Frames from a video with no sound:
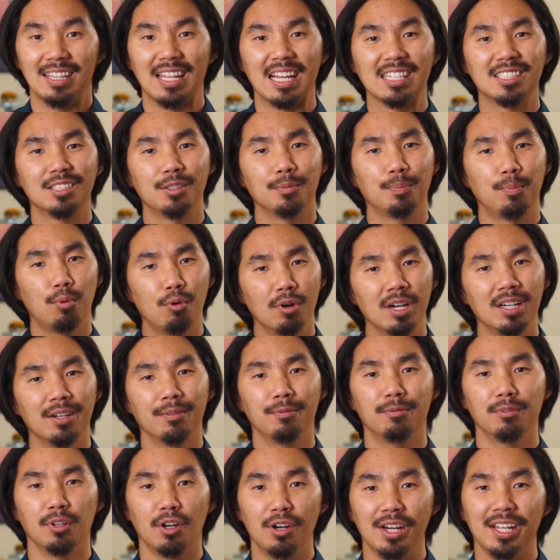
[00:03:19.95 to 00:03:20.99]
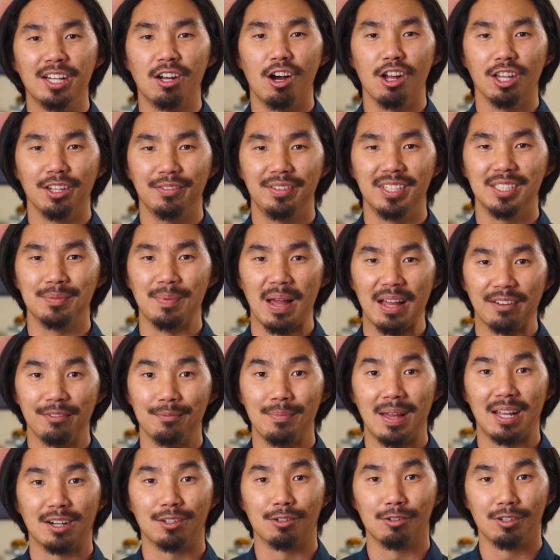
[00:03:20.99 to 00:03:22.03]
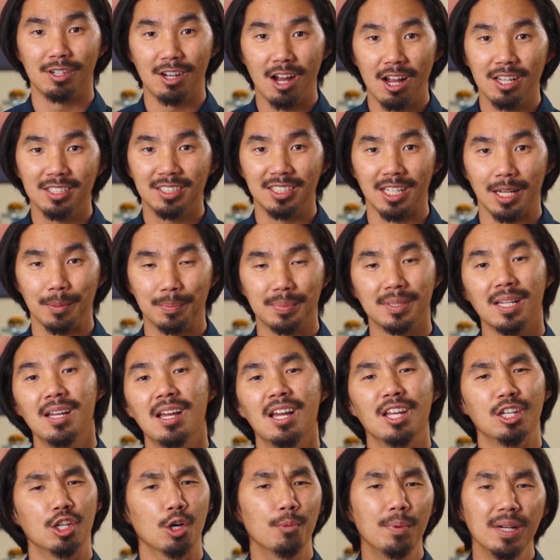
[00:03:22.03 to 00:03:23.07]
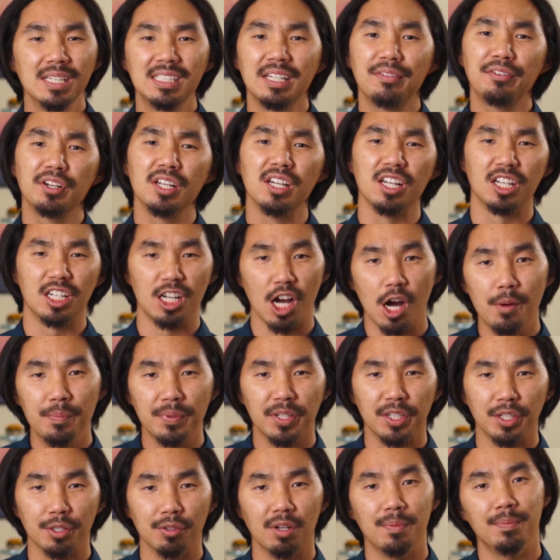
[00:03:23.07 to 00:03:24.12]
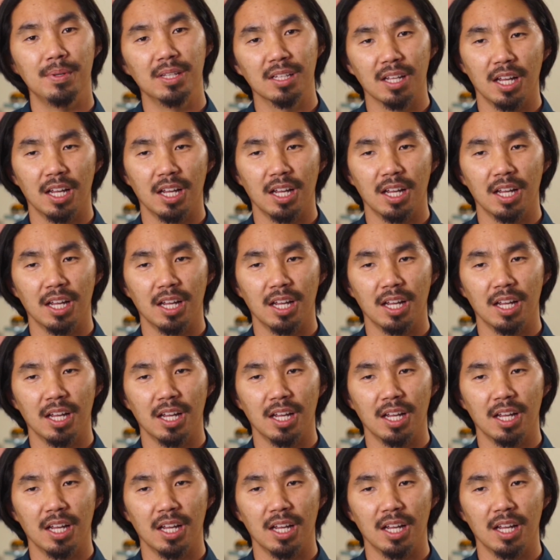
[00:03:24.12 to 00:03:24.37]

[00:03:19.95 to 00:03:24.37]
And that's the point of learning all of these mathematical concepts. Nobody's ever going to come to you and be